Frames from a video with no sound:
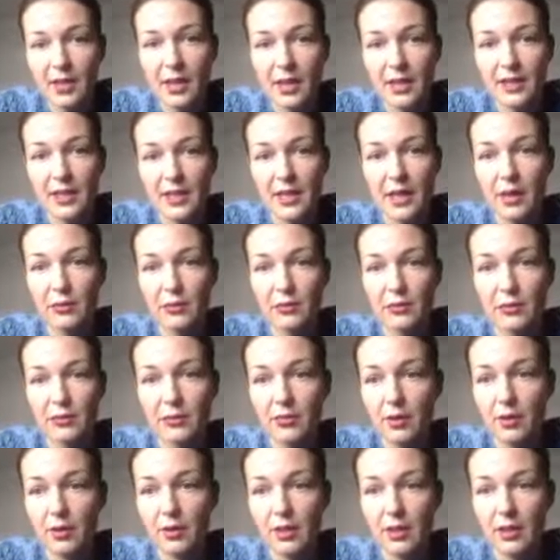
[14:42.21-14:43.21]
I would strongly
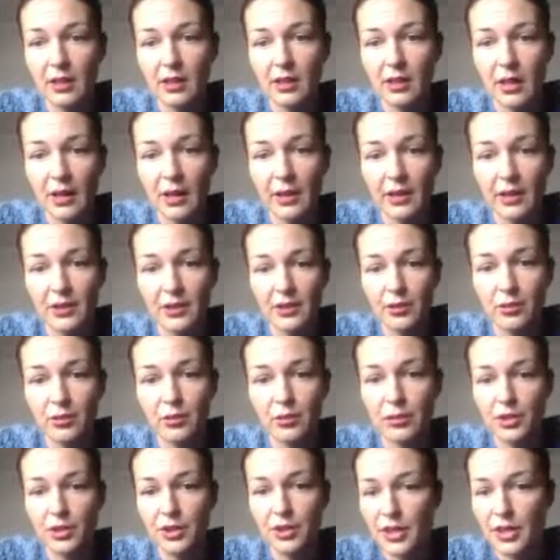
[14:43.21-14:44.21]
encourage you to
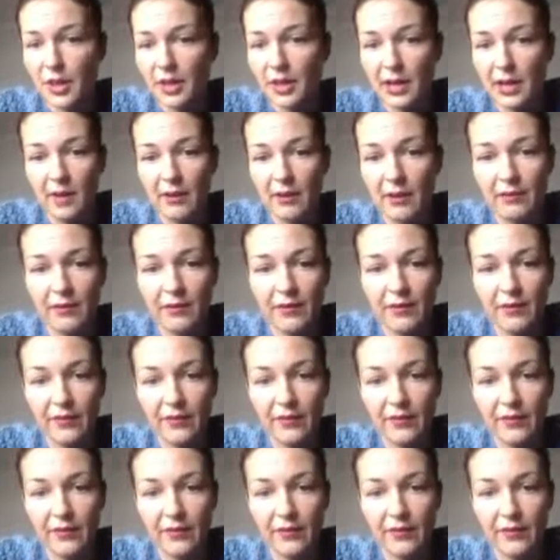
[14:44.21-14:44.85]
check everything